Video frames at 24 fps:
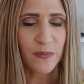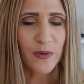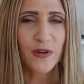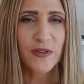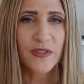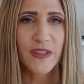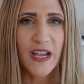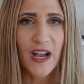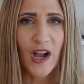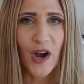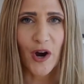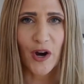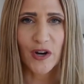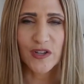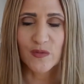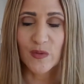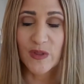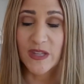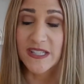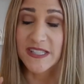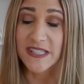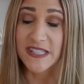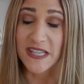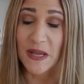birthday cards
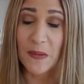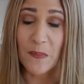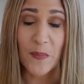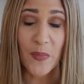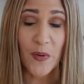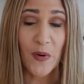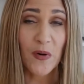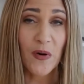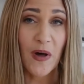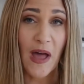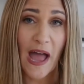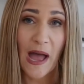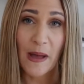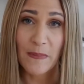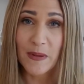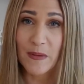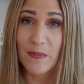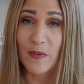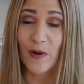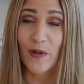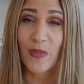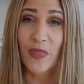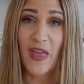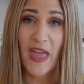with a simple happy
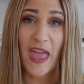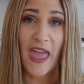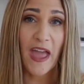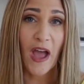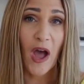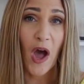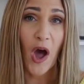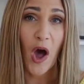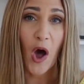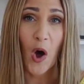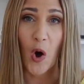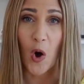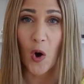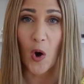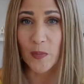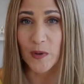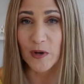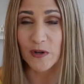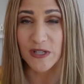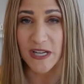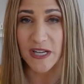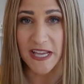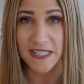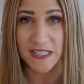birthday, hope
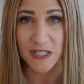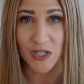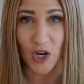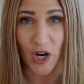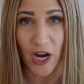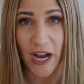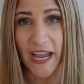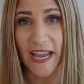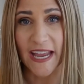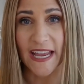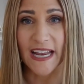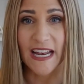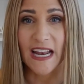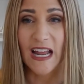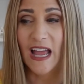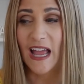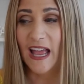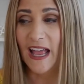your day's great,